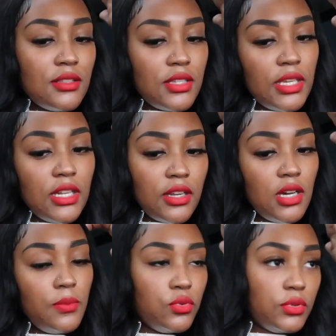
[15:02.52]
to get a
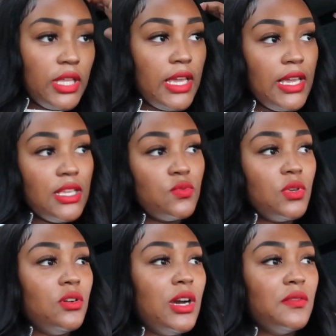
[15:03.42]
couple things.
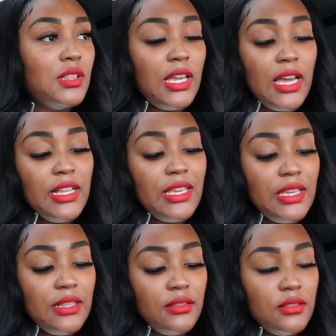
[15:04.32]
Well, I really gotta
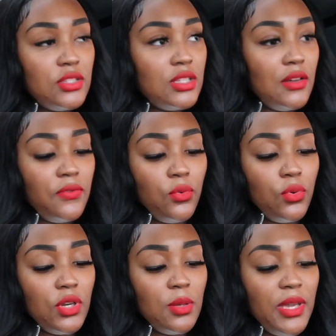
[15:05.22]
get stuff
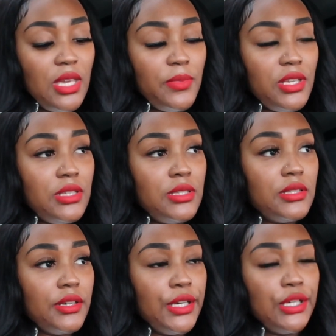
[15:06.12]
for the babies.
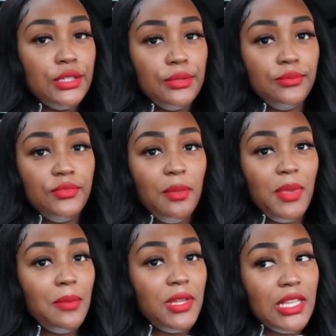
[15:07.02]
The
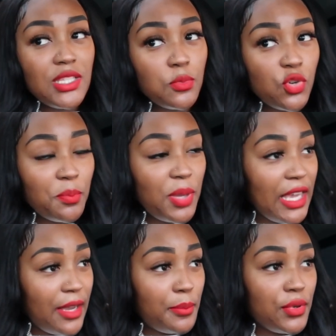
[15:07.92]
baby needs more
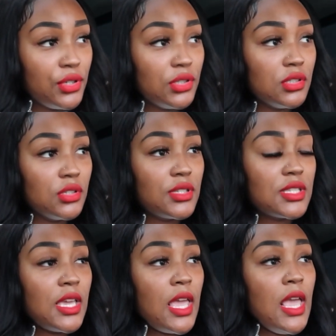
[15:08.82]
Pampers.
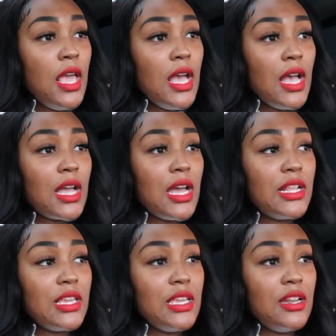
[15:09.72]
I gotta
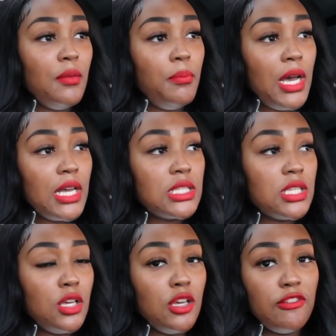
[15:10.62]
get a box
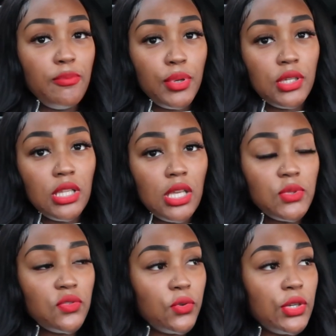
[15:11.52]
of
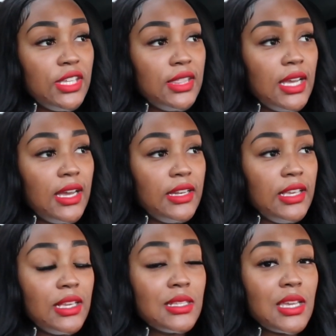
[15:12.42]
pull-ups for
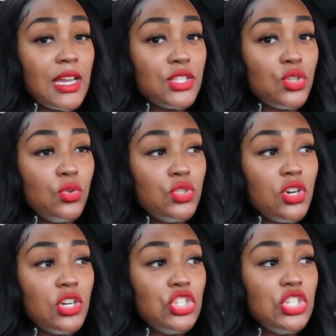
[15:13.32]
Ilani, because like I told
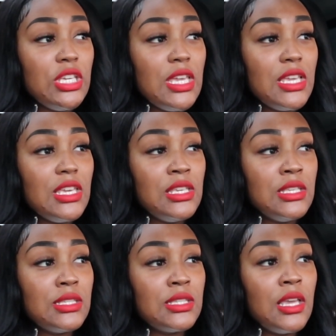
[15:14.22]
y'all, she
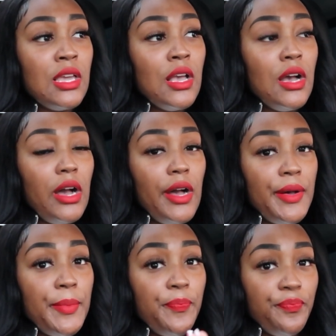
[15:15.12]
is
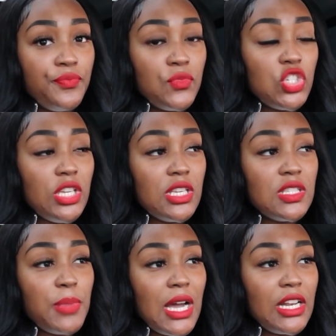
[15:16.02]

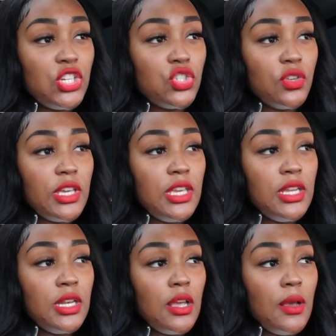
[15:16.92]
potty
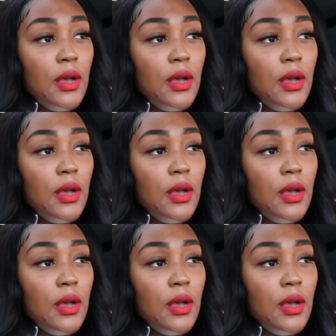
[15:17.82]
trained,